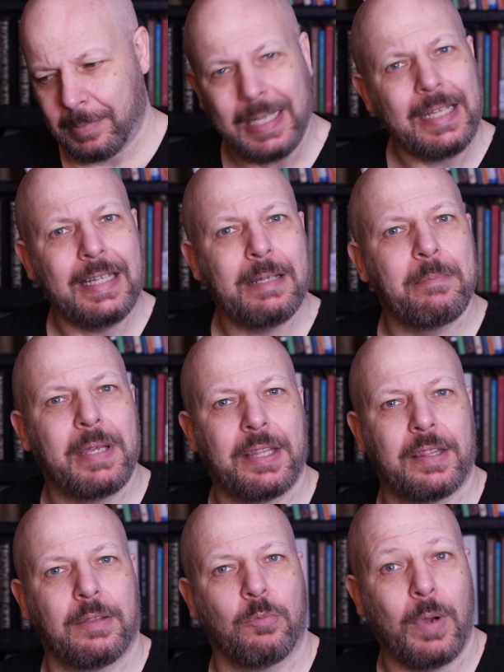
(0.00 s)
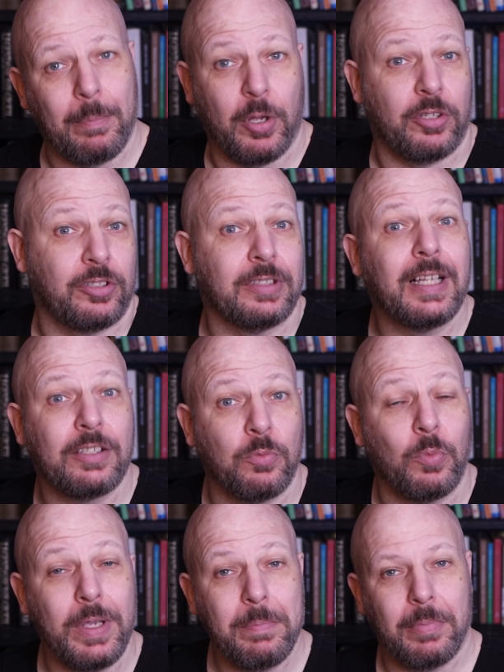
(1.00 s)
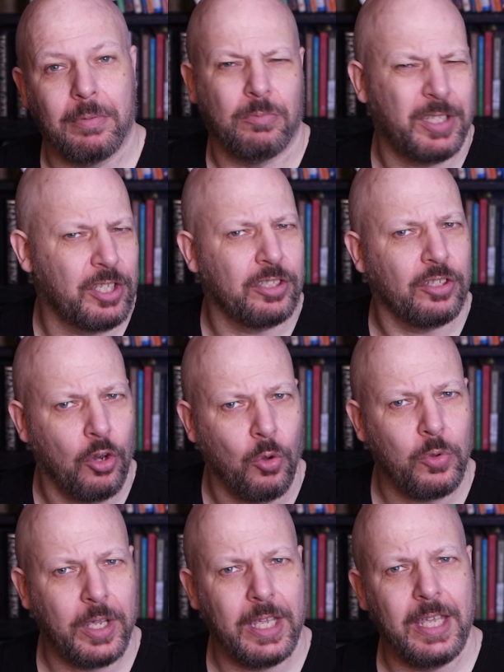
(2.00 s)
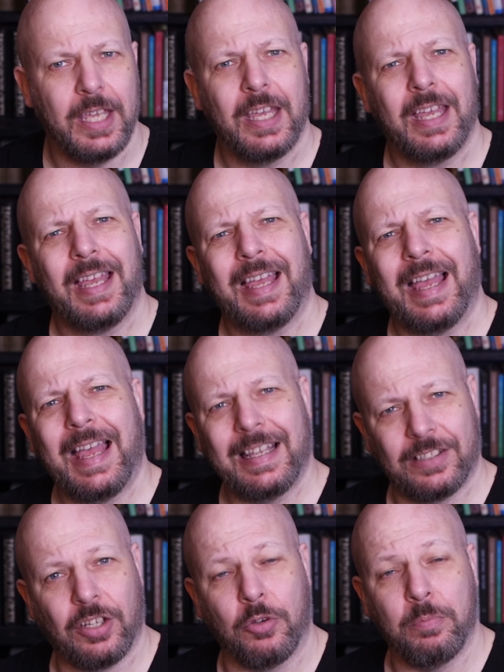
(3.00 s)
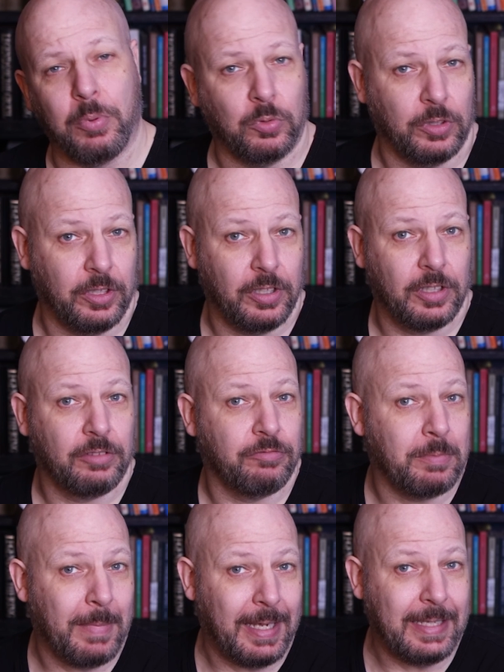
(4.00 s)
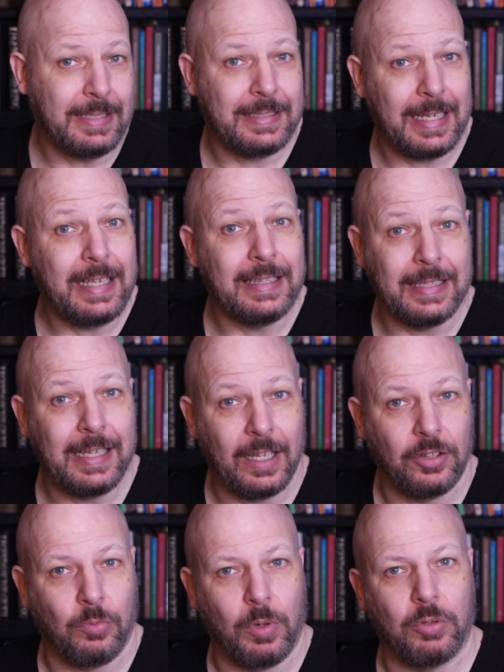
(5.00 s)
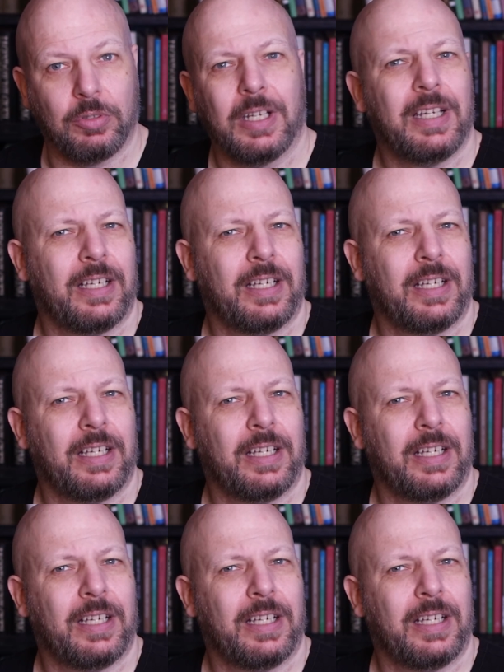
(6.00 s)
But in the myth, one person doesn't weep, which is Loki, and so Balder remains in the underworld.